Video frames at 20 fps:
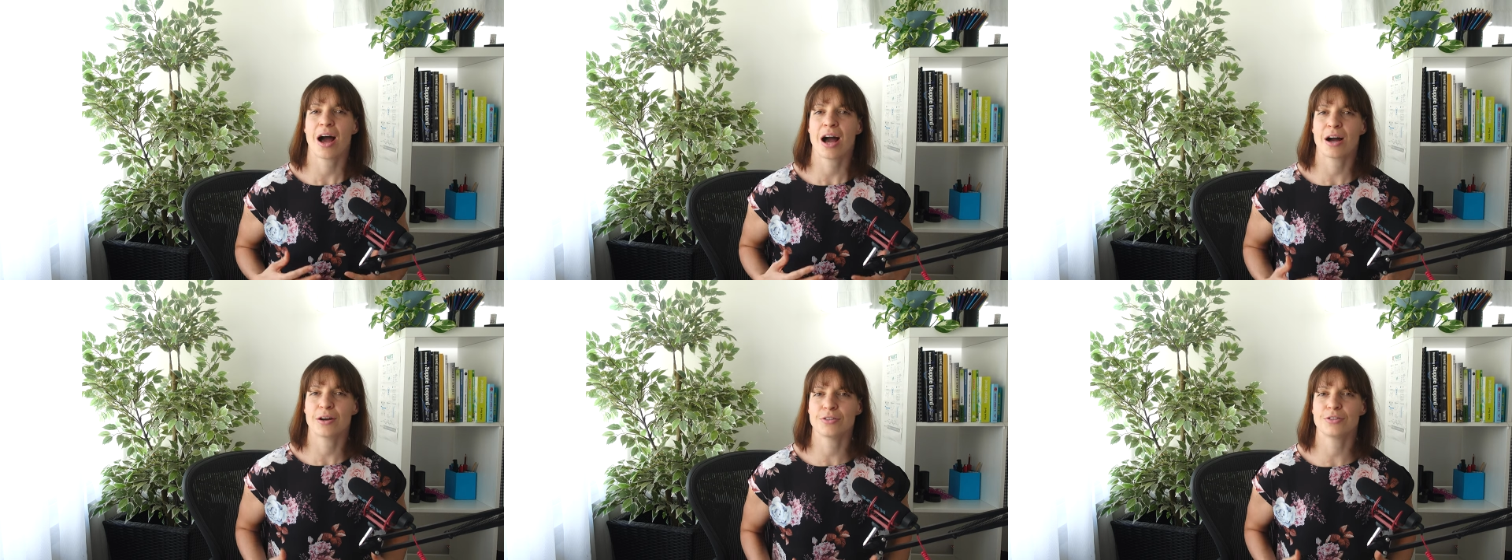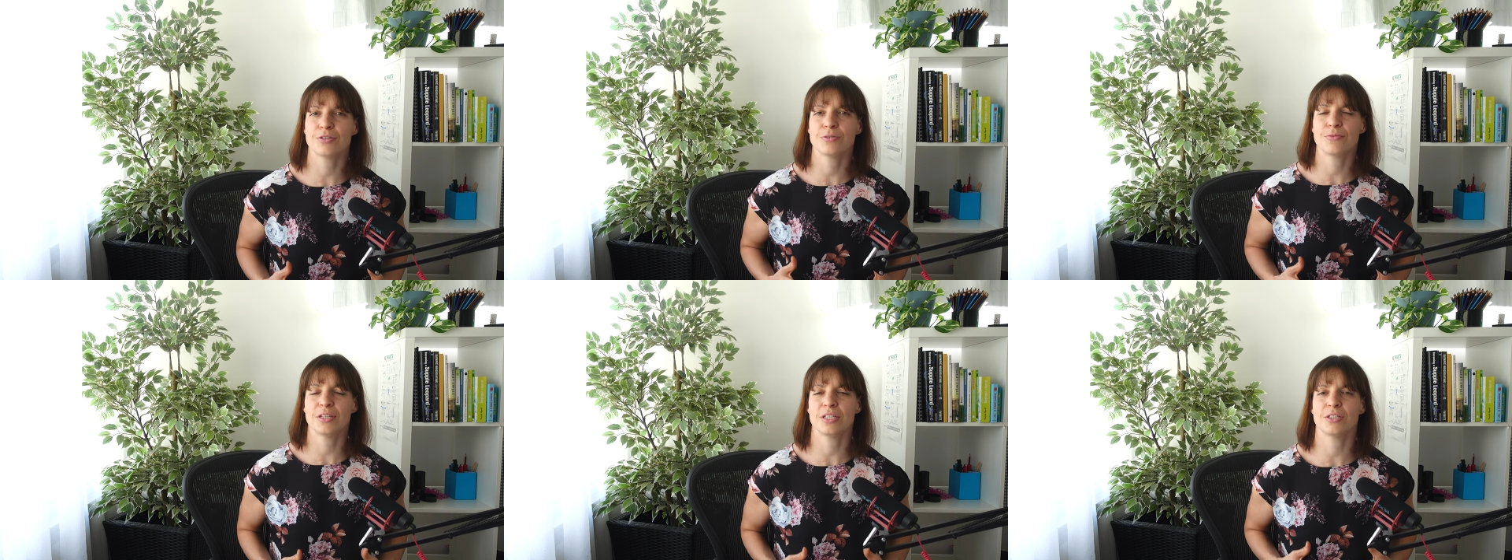So
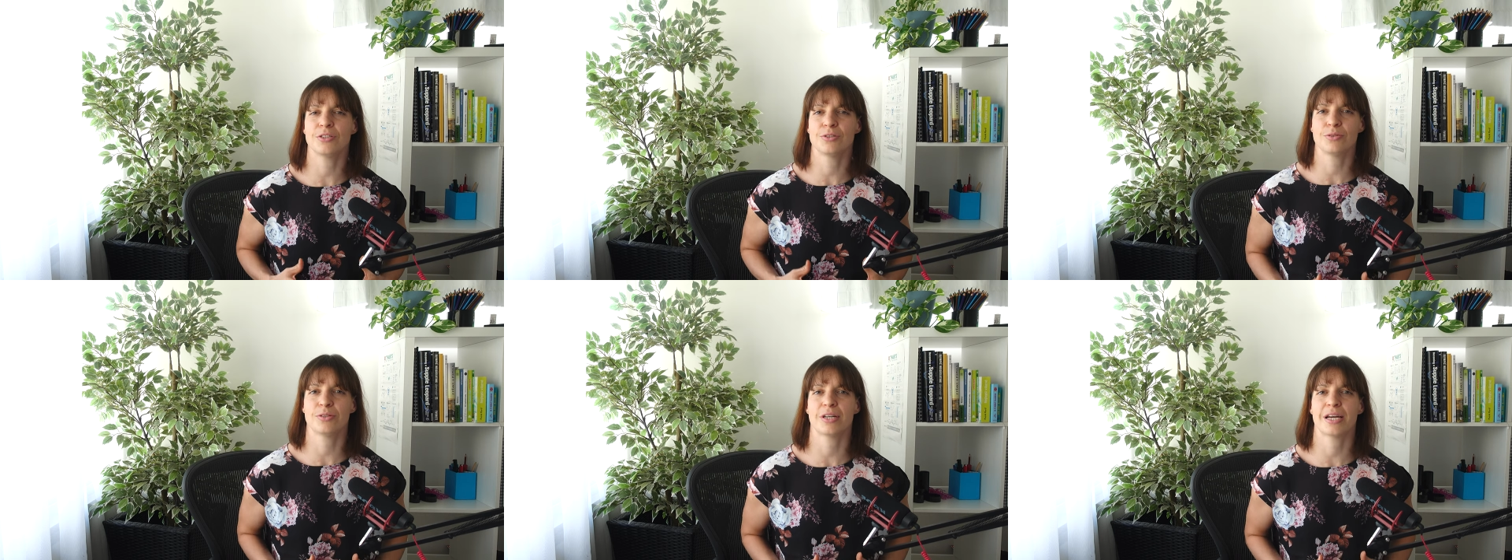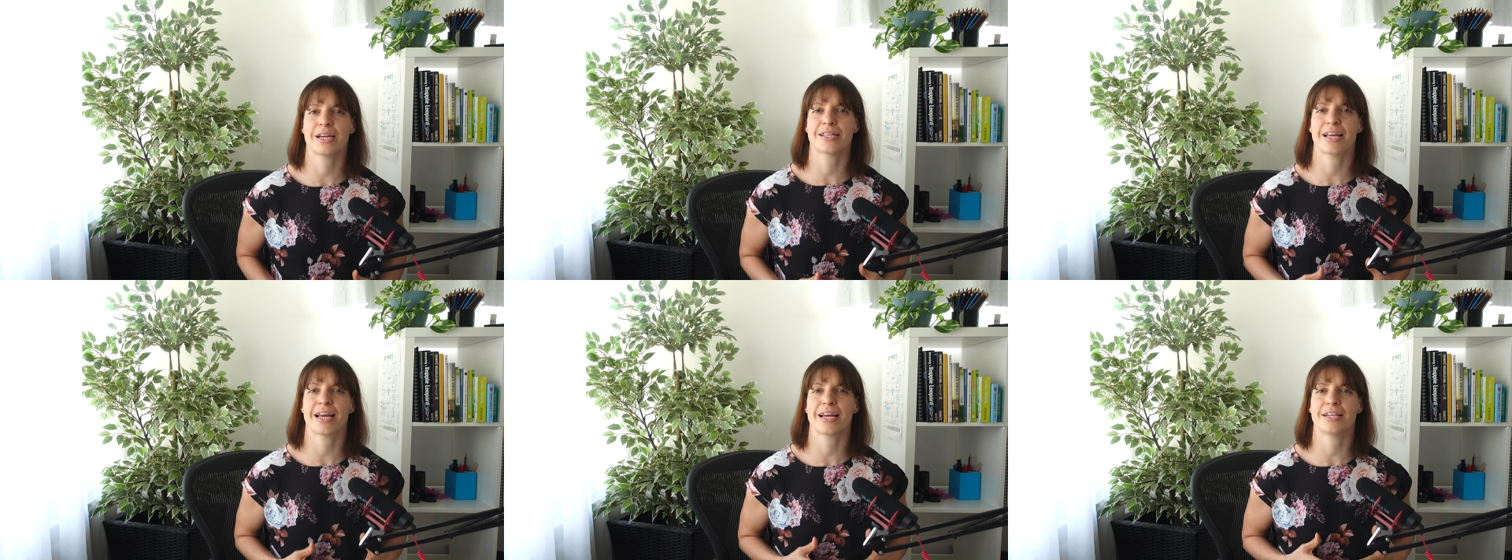how do we
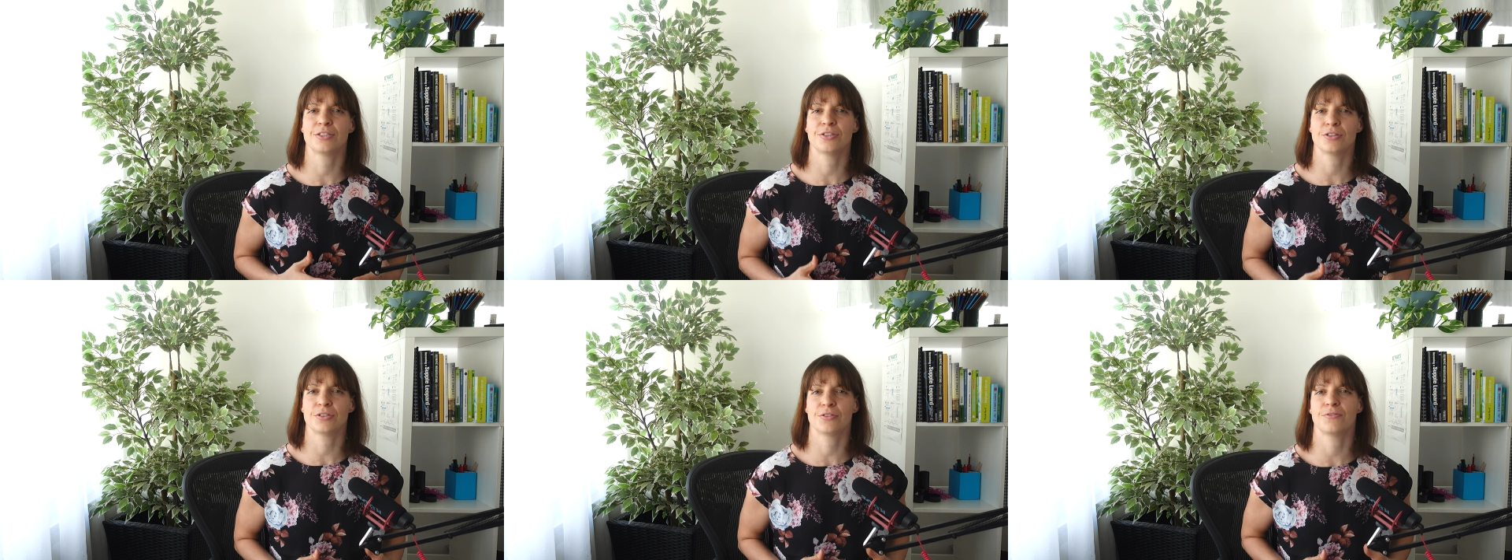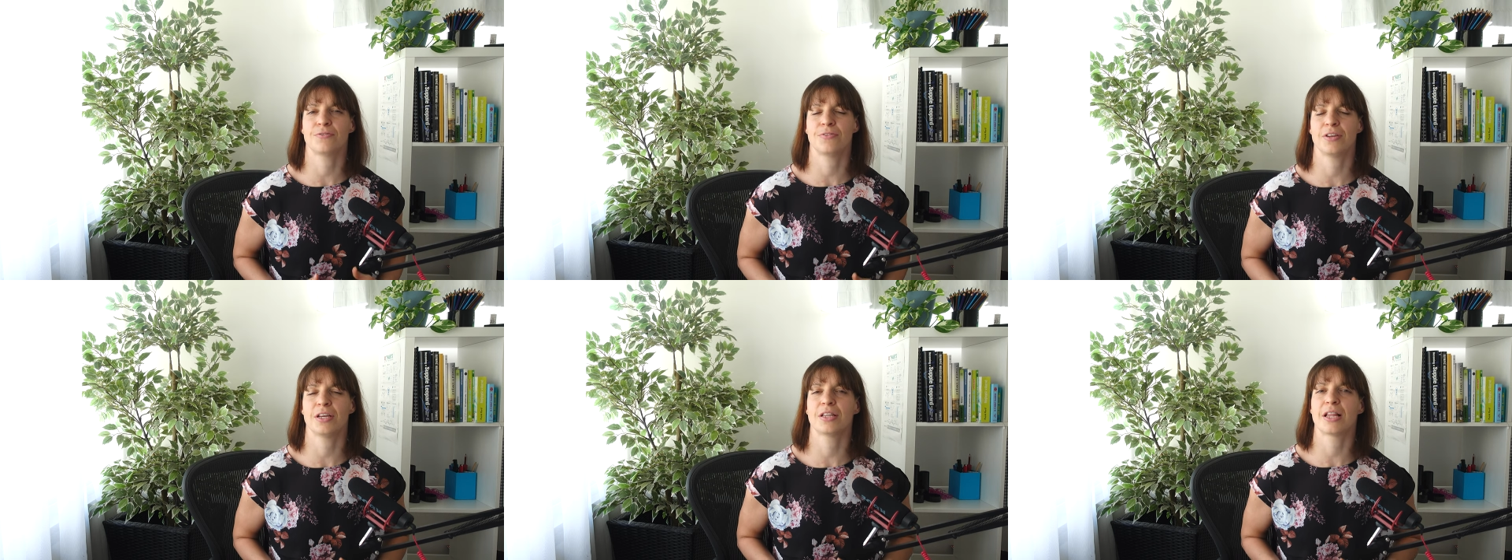do that and
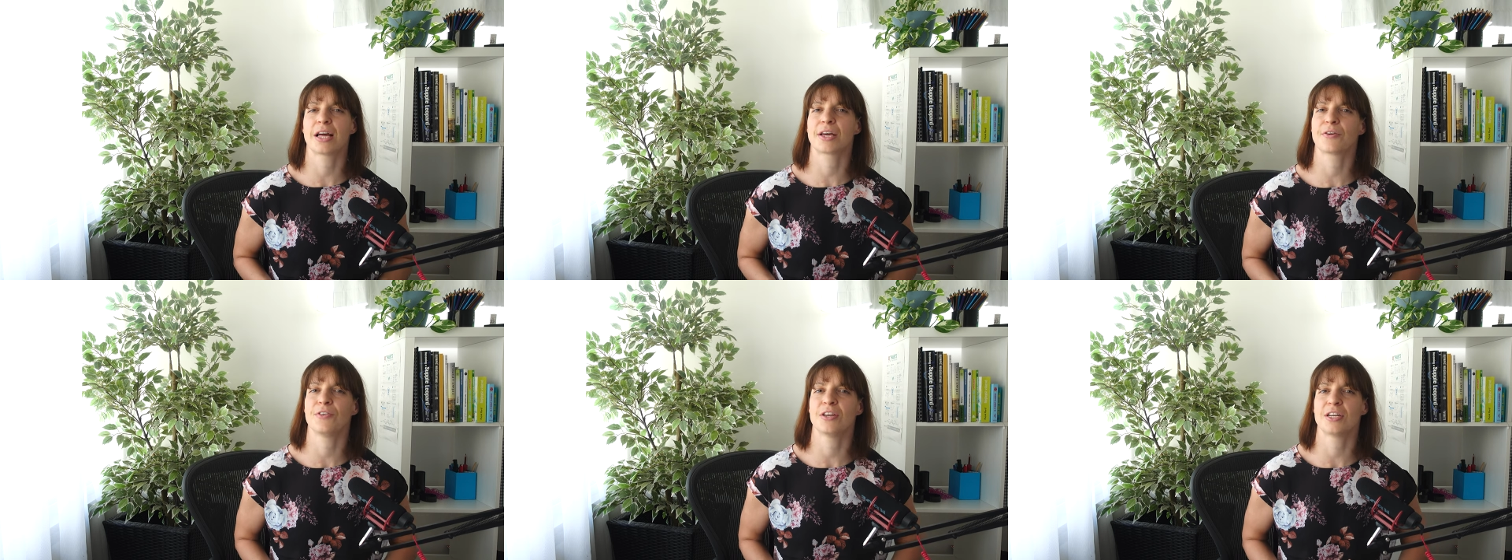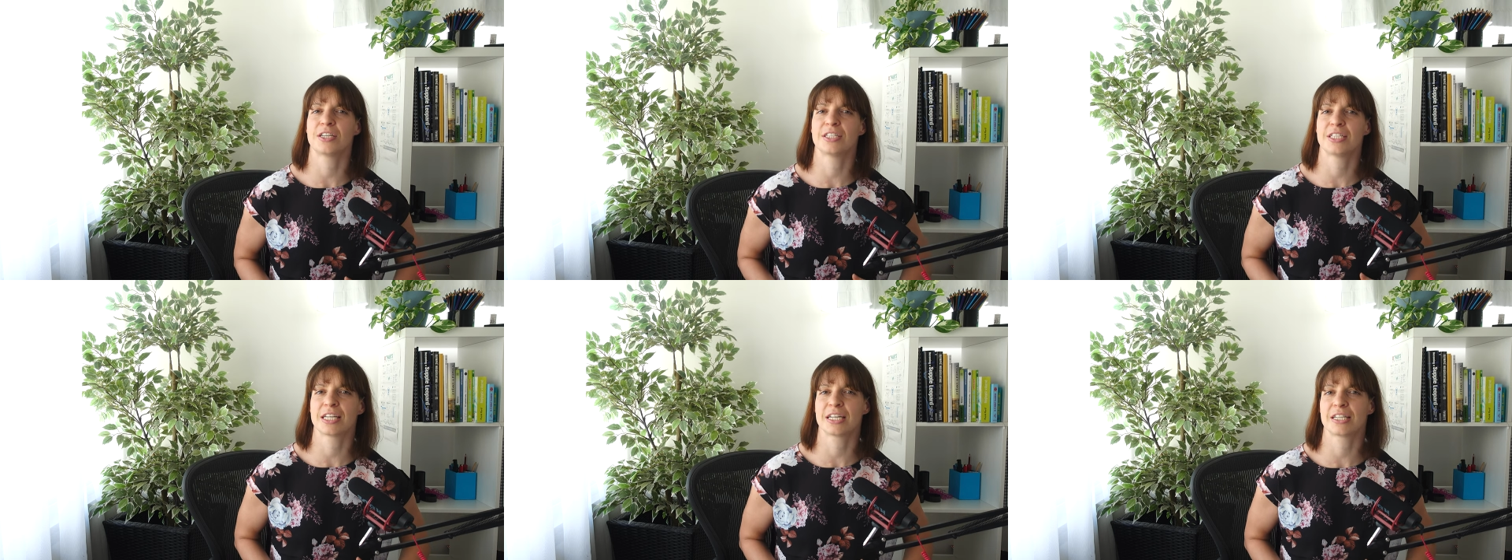don't feel
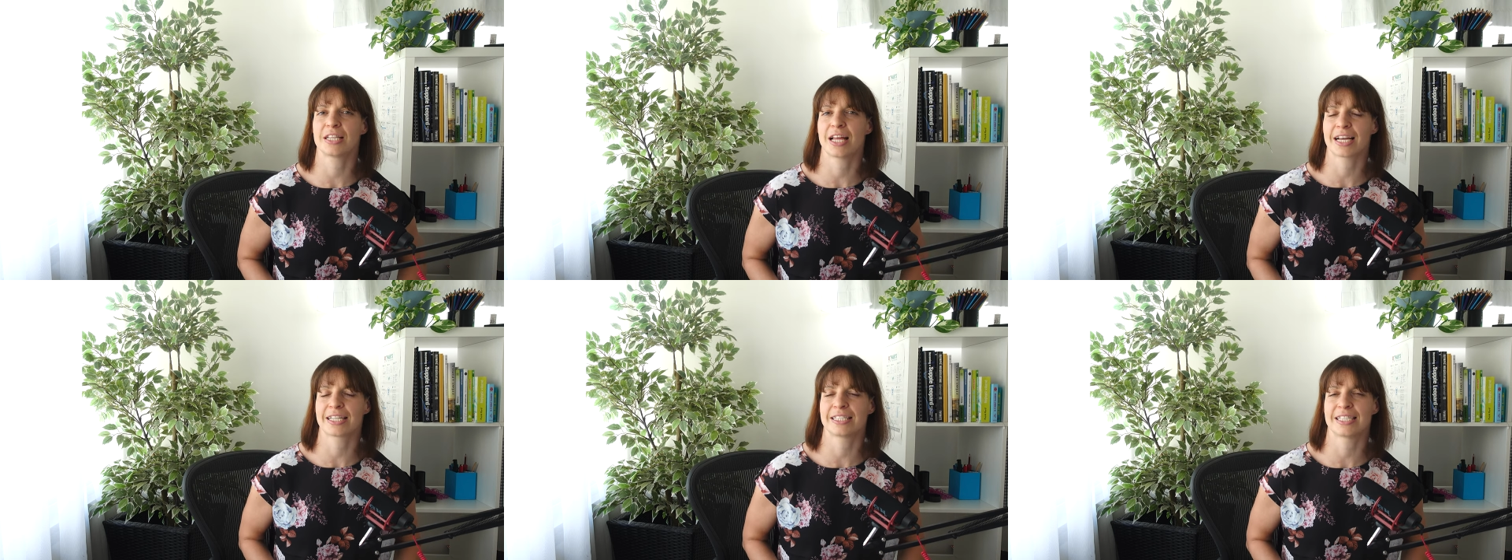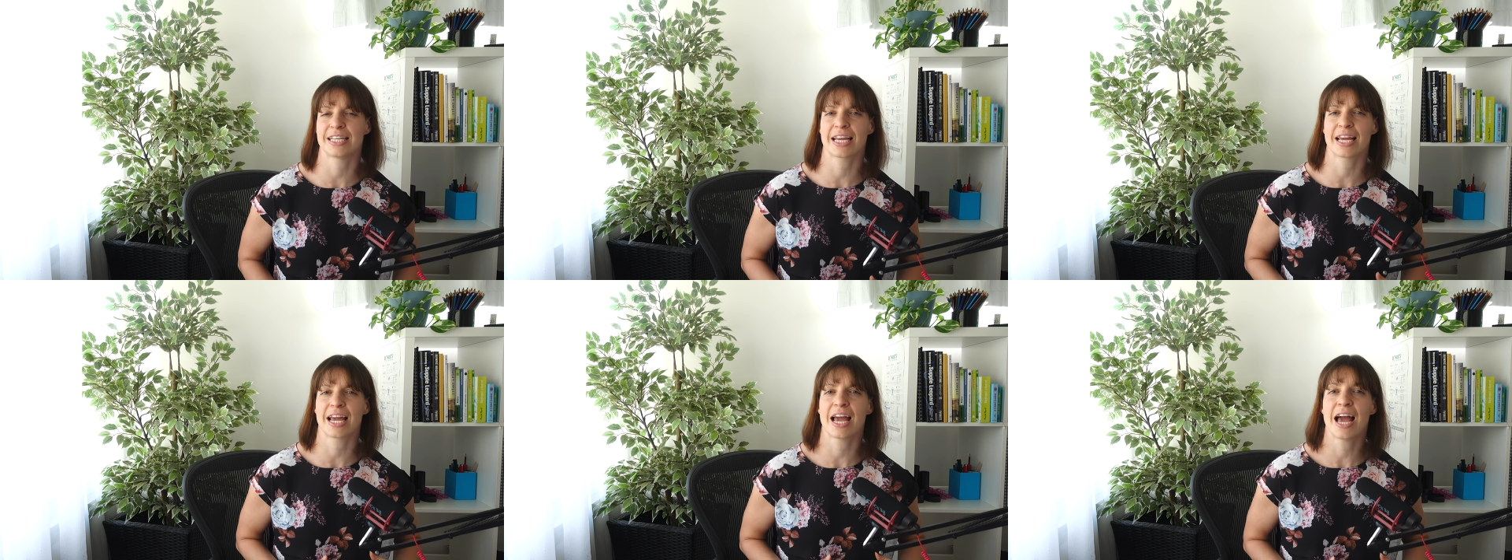like we are
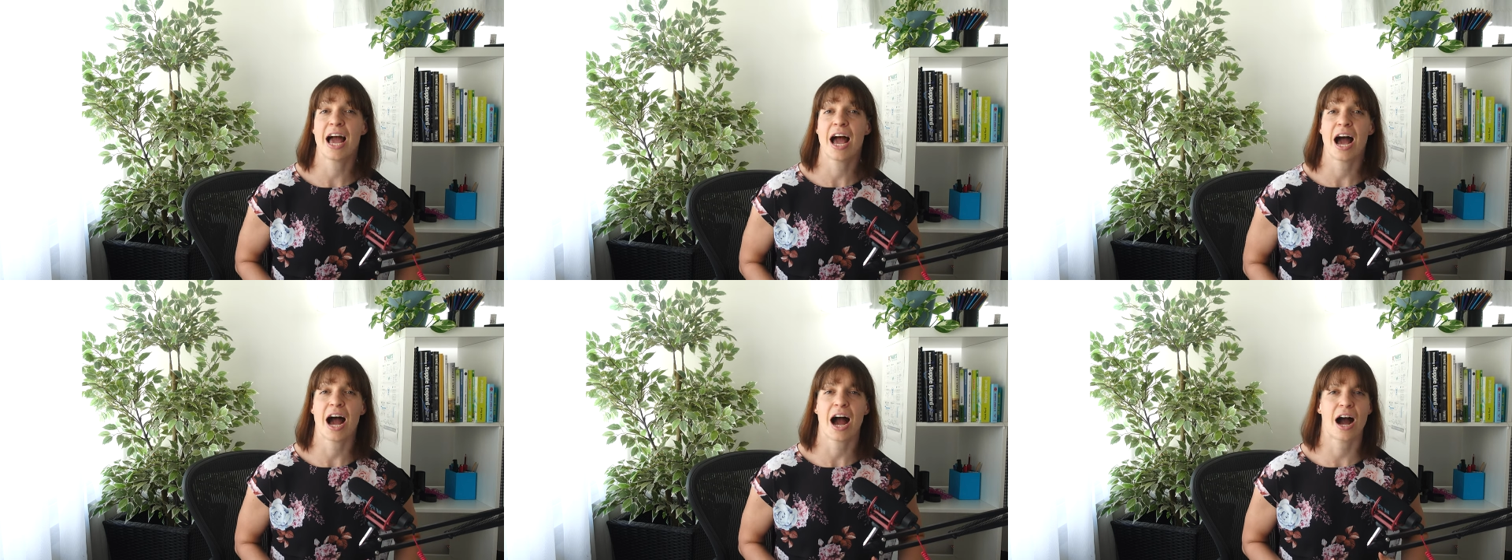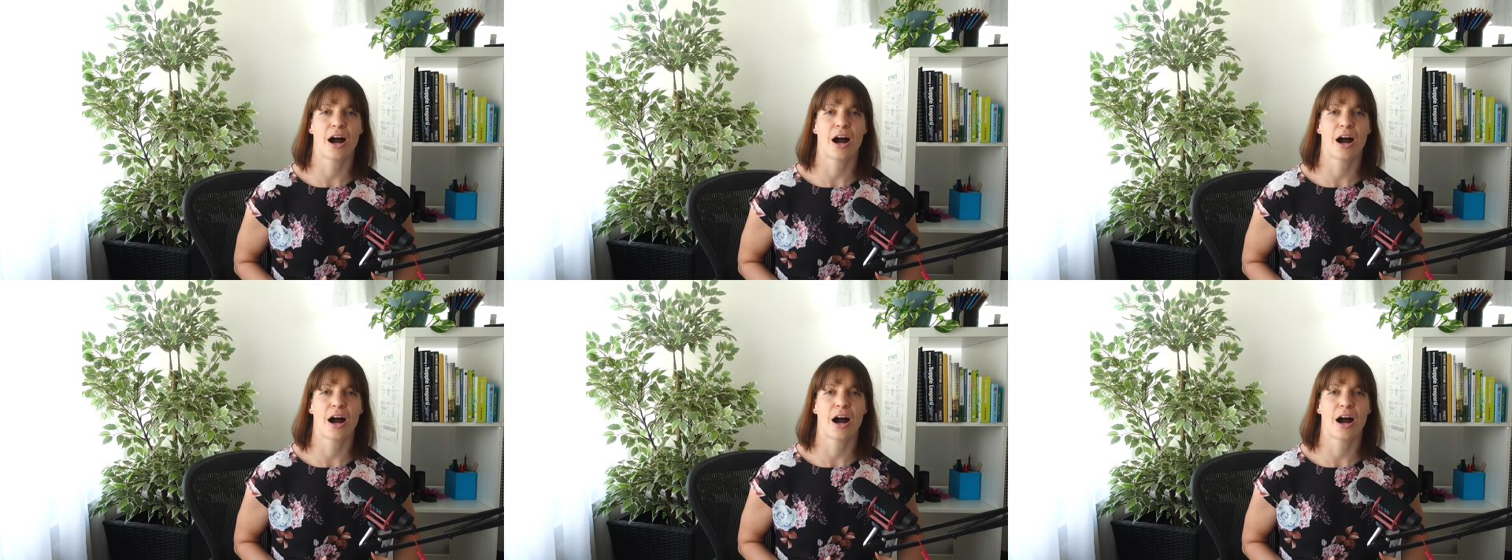neglecting